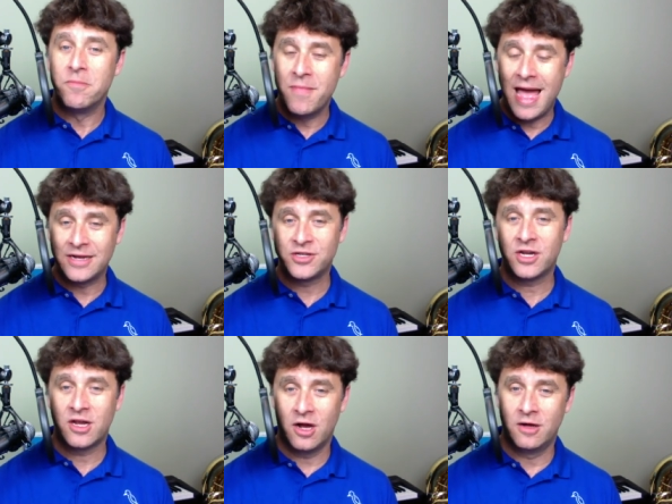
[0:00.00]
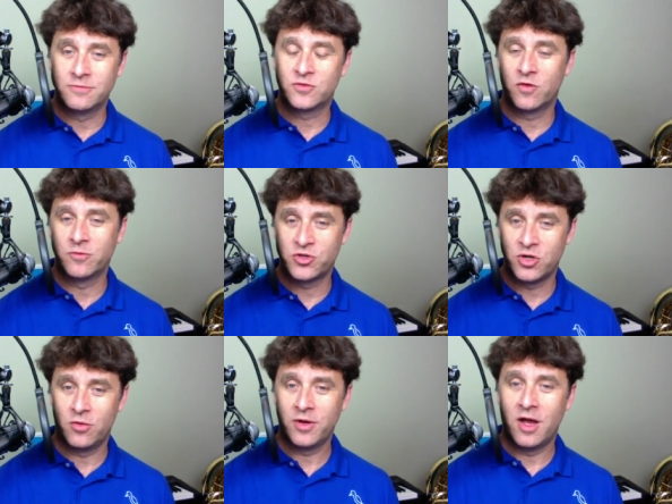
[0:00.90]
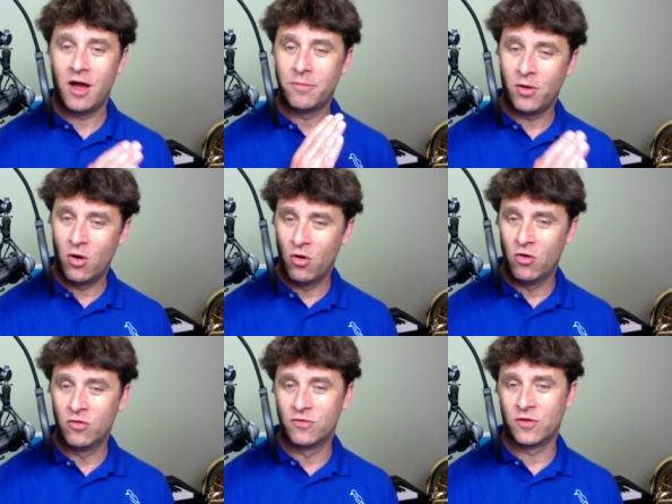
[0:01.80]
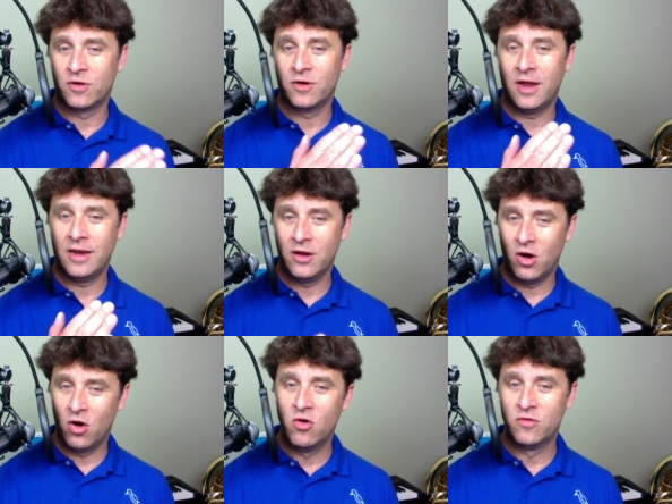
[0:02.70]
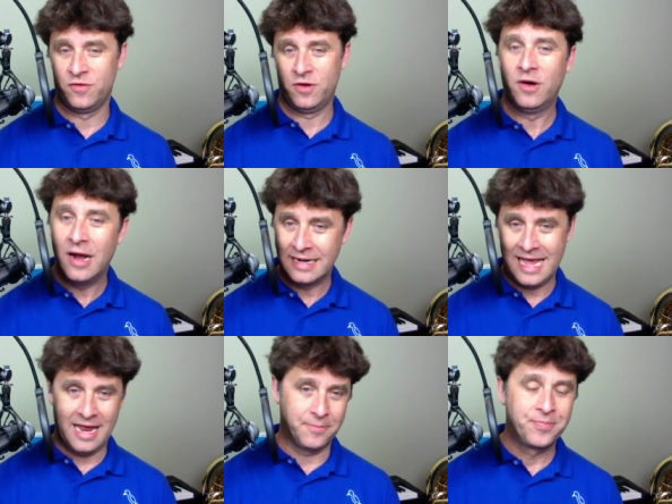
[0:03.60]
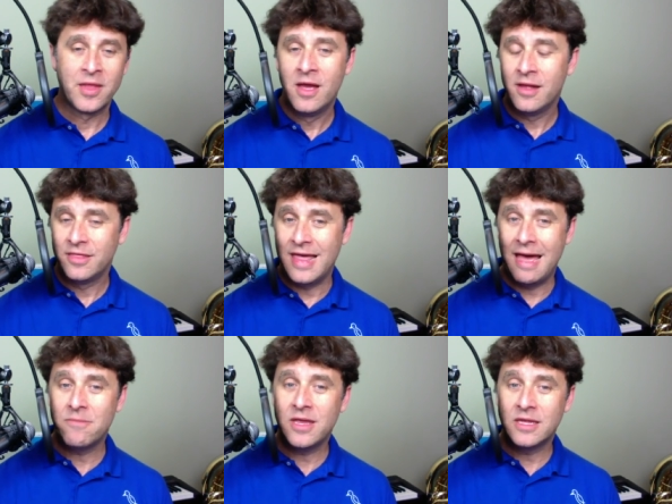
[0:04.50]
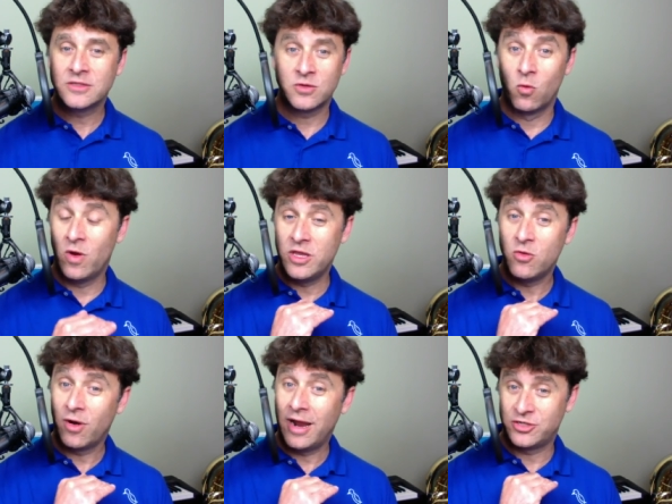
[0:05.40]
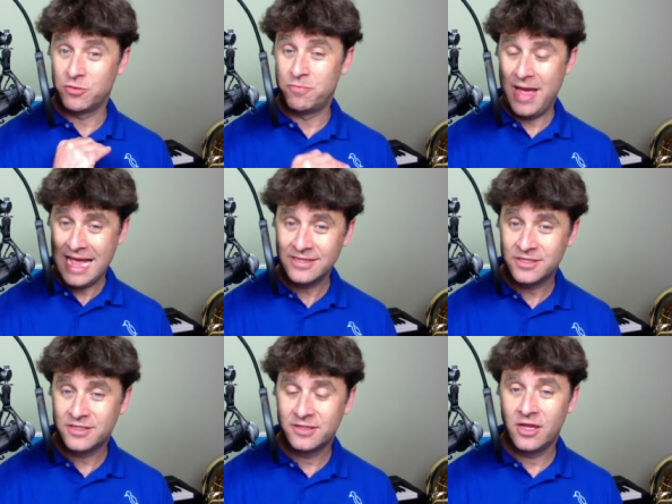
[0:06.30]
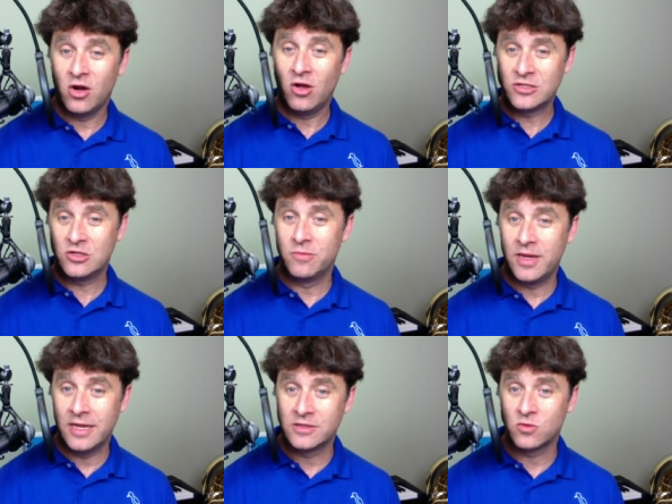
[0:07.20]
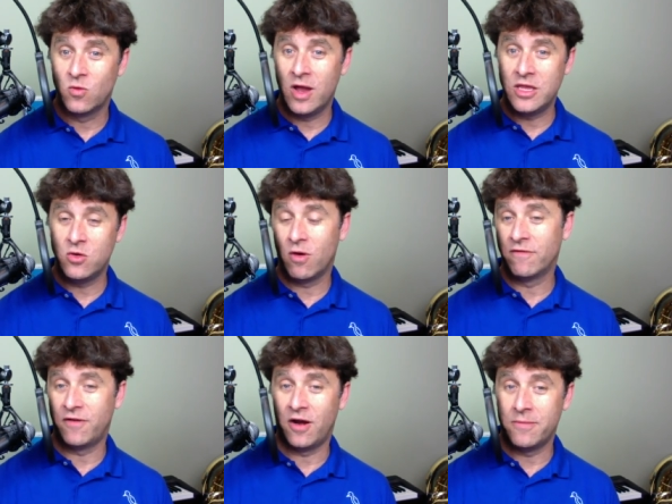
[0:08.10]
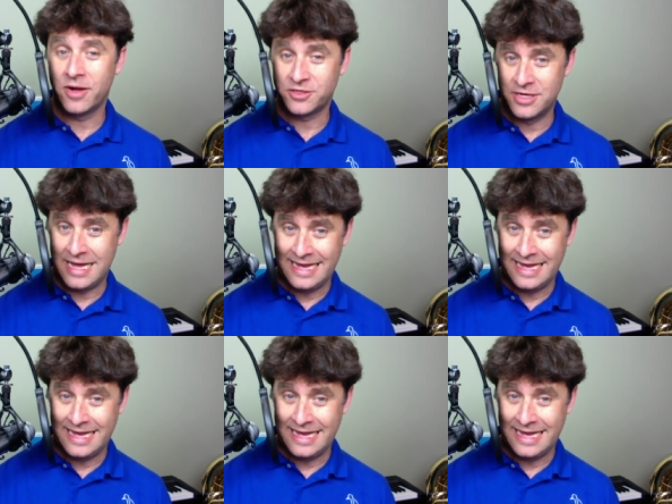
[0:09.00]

The magic comes from showing up over and over again. That means when you are at your best. It also means when you are very much